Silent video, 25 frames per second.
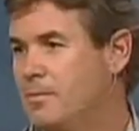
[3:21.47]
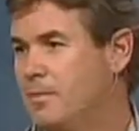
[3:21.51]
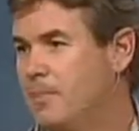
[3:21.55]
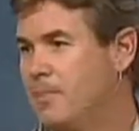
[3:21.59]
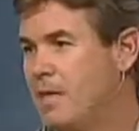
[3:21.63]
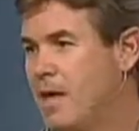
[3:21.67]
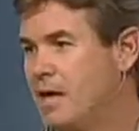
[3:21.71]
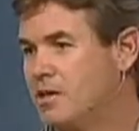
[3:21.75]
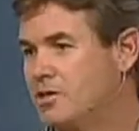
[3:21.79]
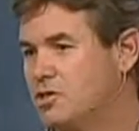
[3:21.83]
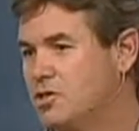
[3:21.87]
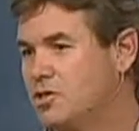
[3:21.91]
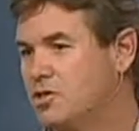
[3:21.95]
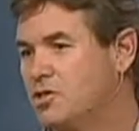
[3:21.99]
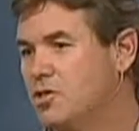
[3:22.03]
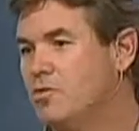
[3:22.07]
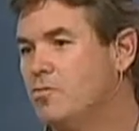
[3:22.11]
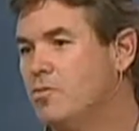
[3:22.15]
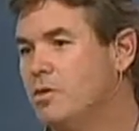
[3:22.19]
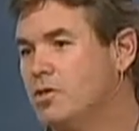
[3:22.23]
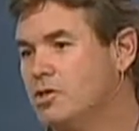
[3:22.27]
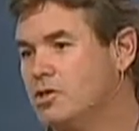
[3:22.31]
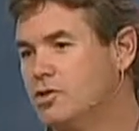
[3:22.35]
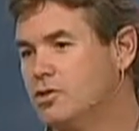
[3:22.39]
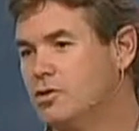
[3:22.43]
had so
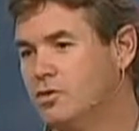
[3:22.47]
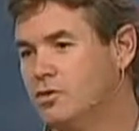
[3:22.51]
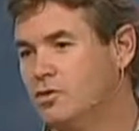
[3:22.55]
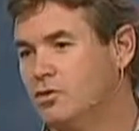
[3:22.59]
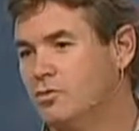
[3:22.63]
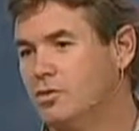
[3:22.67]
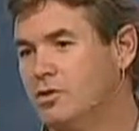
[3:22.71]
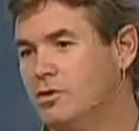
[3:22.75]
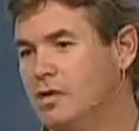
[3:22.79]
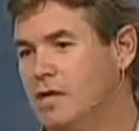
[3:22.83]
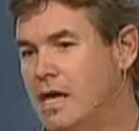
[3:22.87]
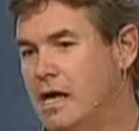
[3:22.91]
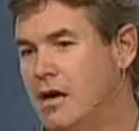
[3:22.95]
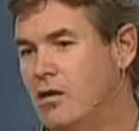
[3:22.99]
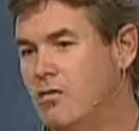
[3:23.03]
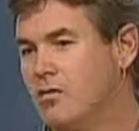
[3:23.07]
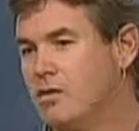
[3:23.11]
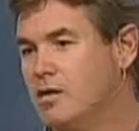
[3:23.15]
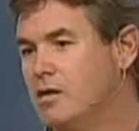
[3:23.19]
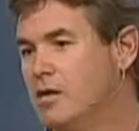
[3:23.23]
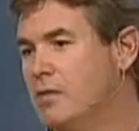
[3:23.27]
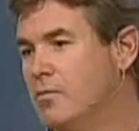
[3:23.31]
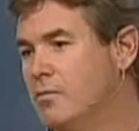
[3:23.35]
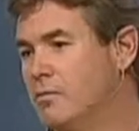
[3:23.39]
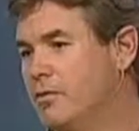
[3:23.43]
much to do with the
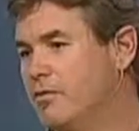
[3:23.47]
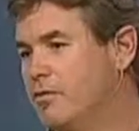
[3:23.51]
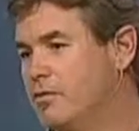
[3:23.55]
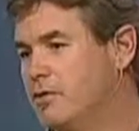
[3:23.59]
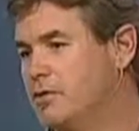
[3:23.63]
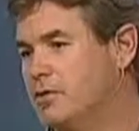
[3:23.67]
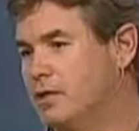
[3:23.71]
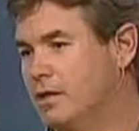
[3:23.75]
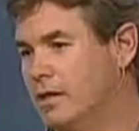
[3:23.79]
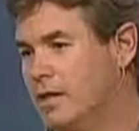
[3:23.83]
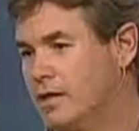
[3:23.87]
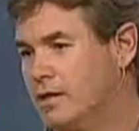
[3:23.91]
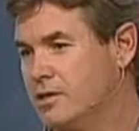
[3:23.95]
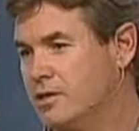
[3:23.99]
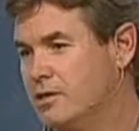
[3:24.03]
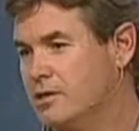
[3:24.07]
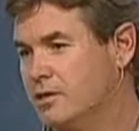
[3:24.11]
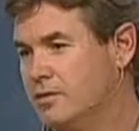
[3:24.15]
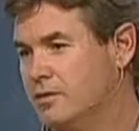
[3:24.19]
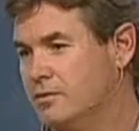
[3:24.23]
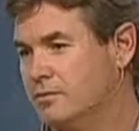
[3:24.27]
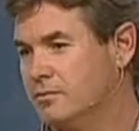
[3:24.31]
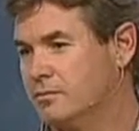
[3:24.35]
outcome of this election.